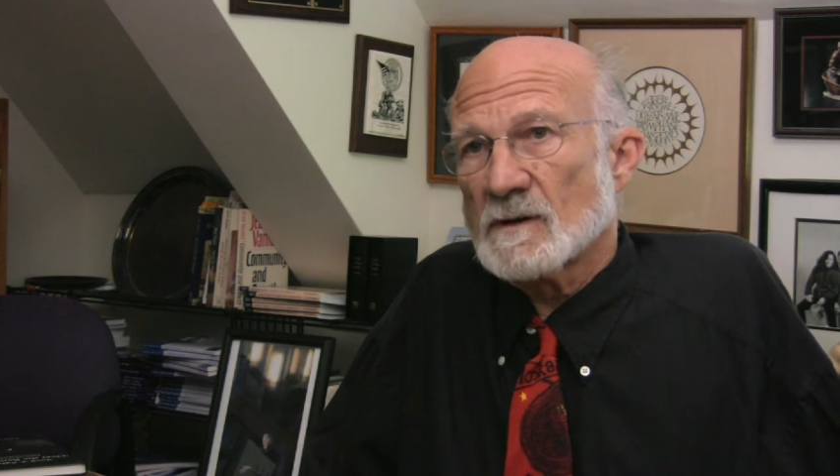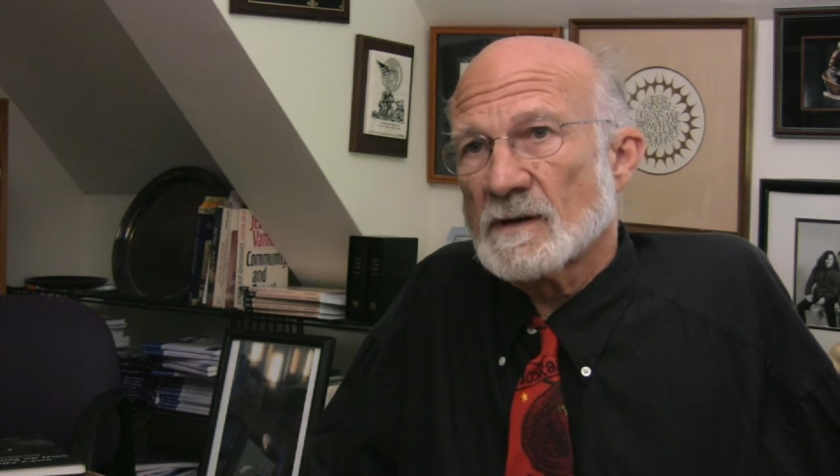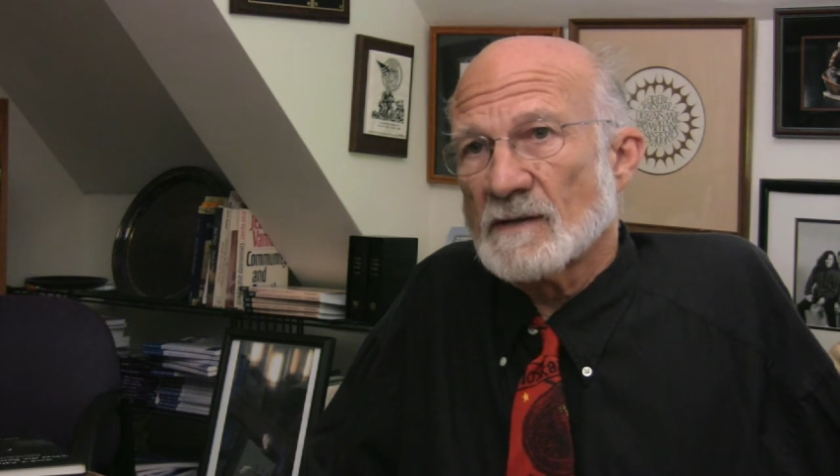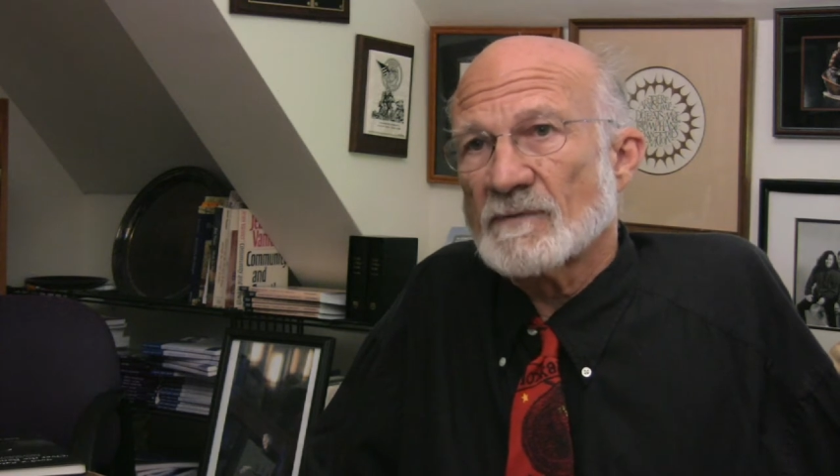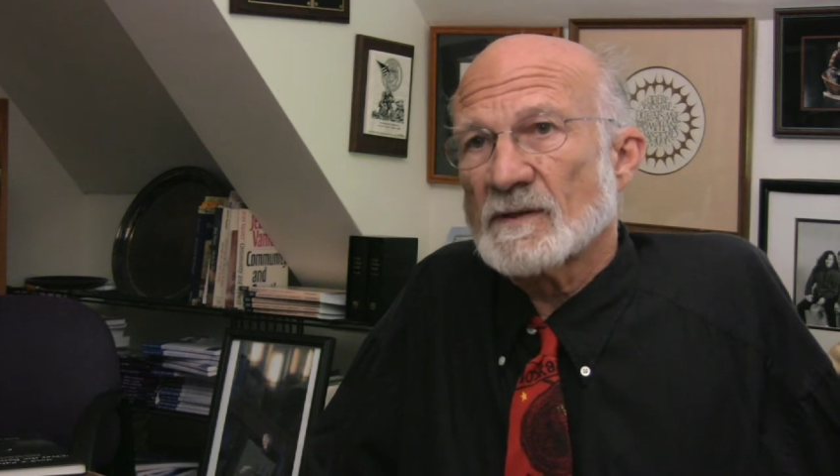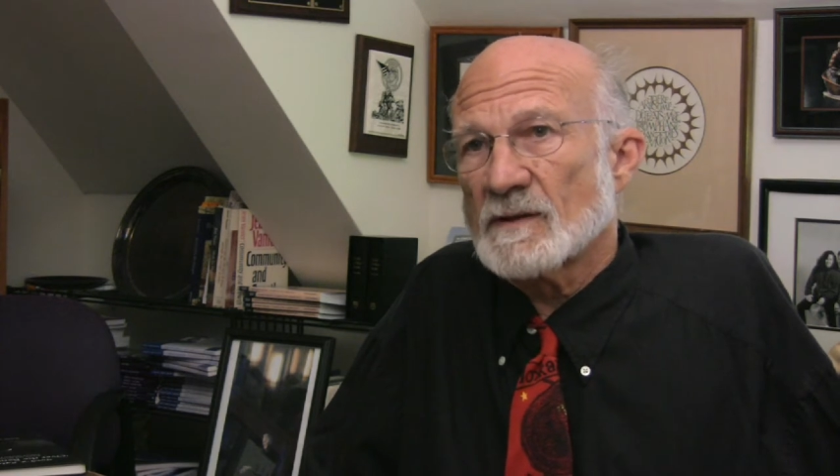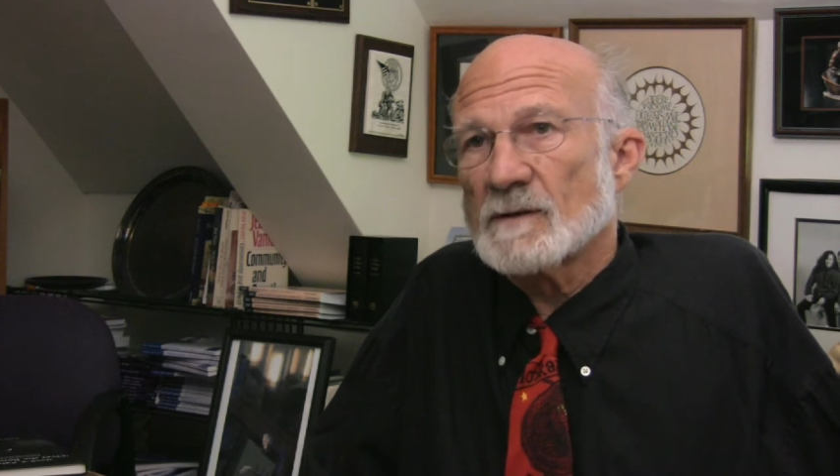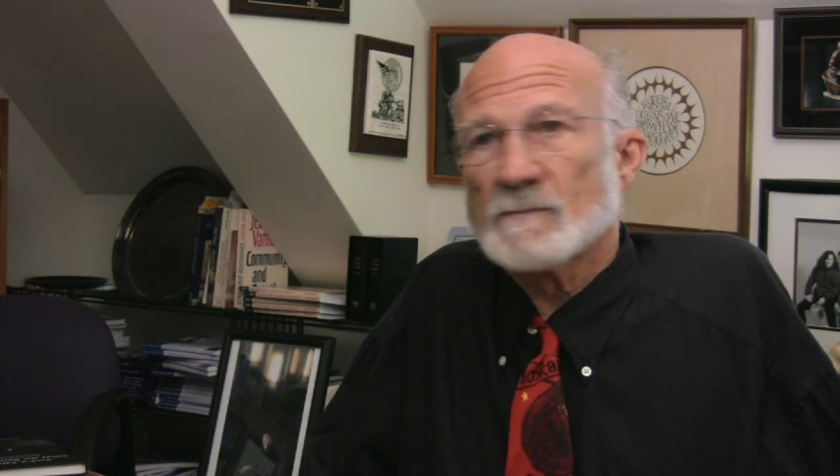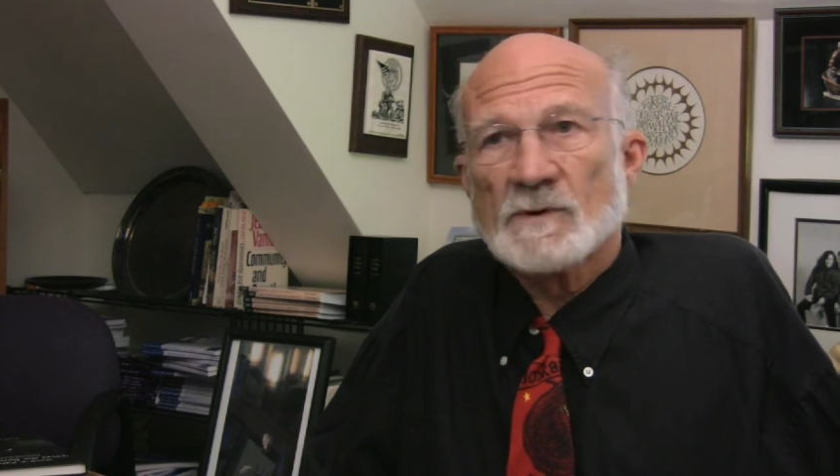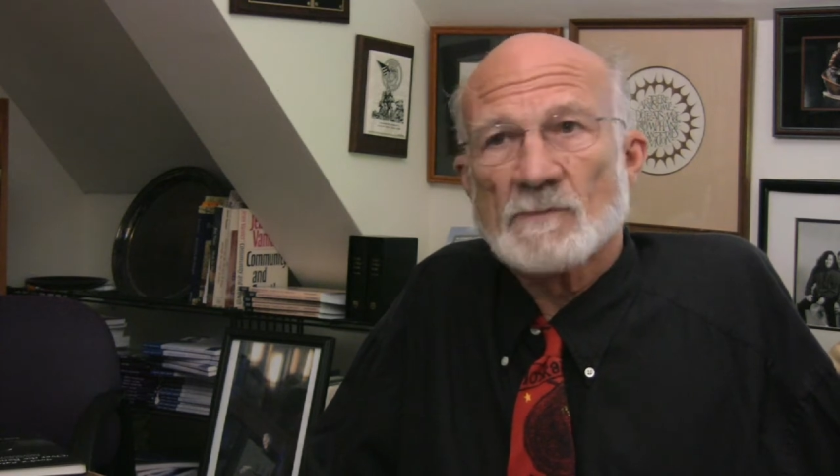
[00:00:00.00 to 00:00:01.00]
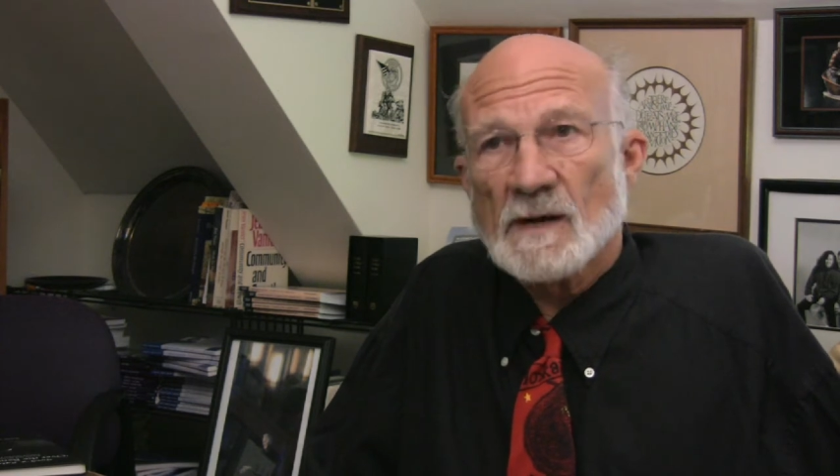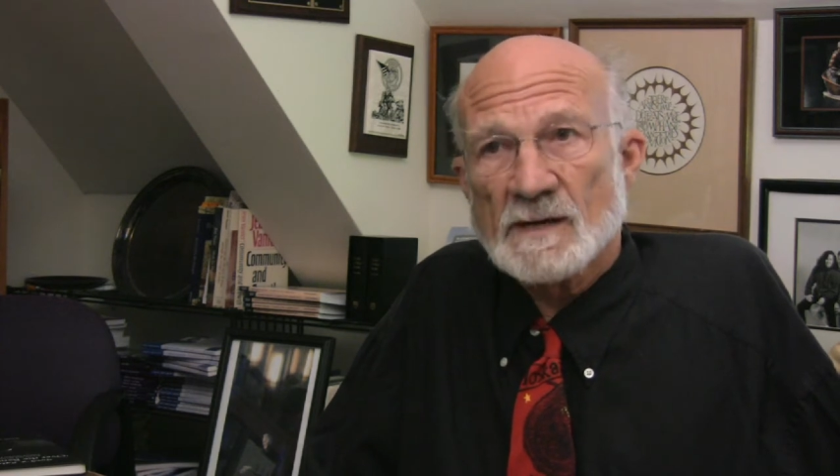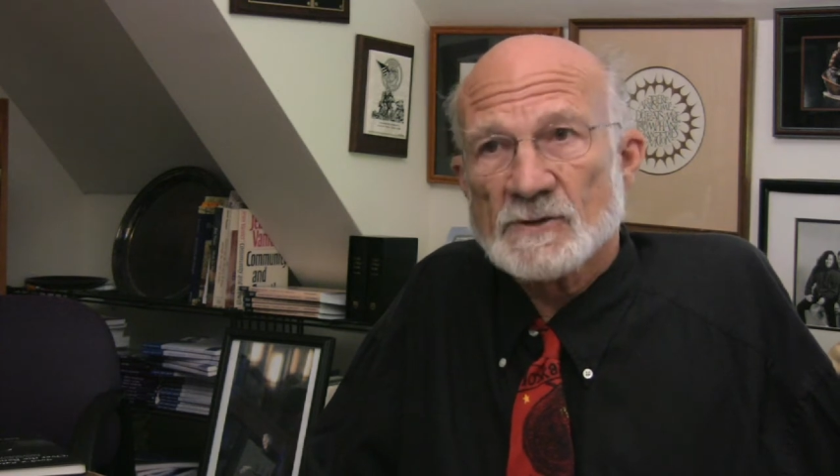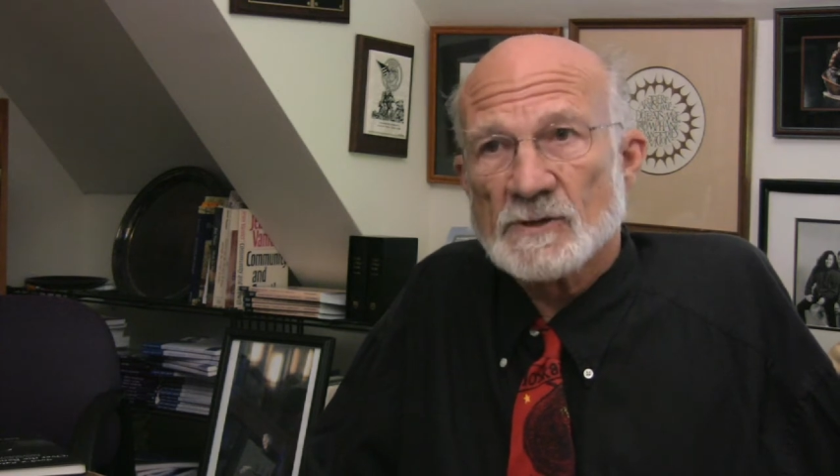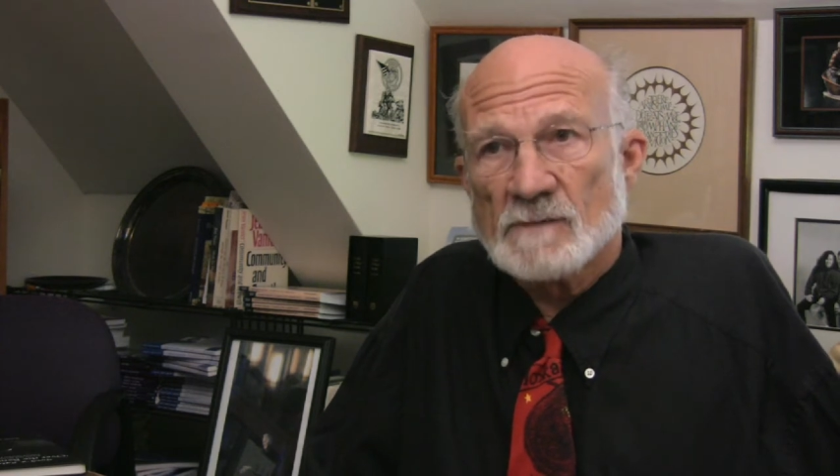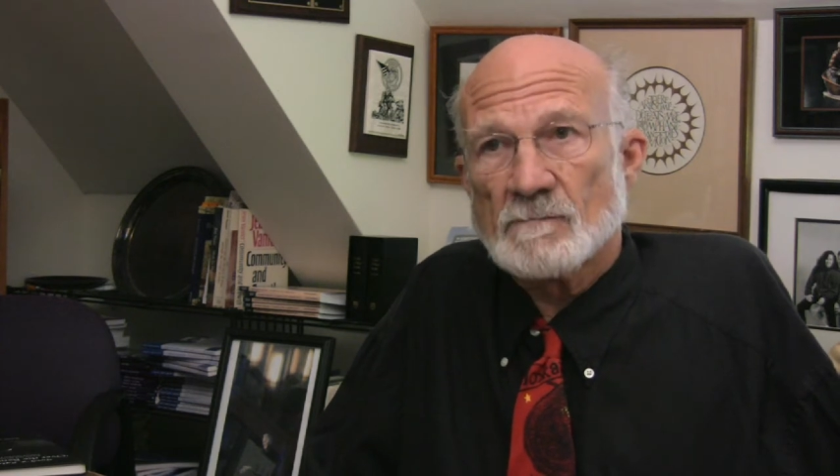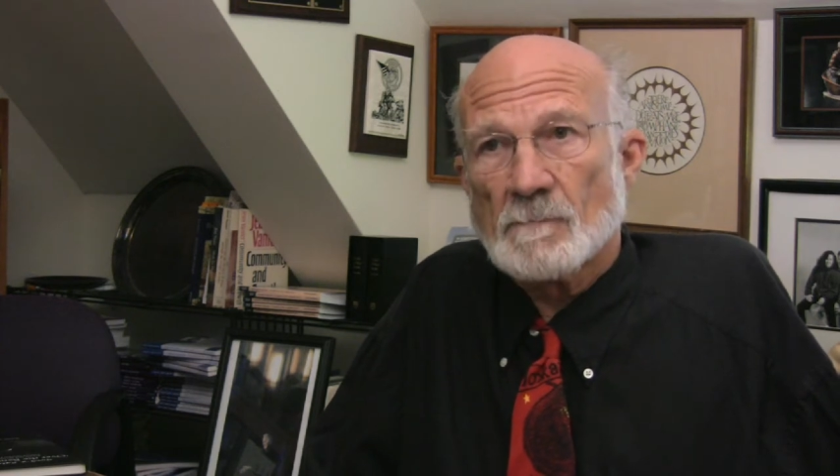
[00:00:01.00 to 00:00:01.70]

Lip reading: giving them direction.